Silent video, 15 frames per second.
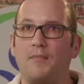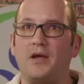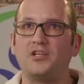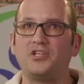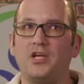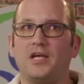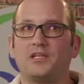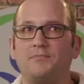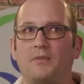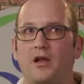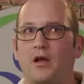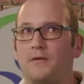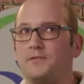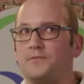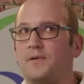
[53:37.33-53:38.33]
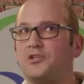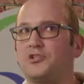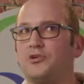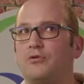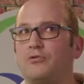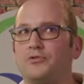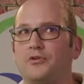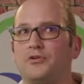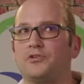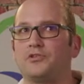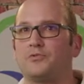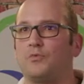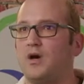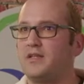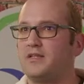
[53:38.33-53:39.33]
chest, my arms, my shoulders
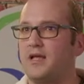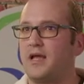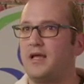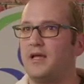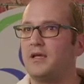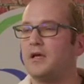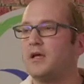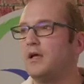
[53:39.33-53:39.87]
one day,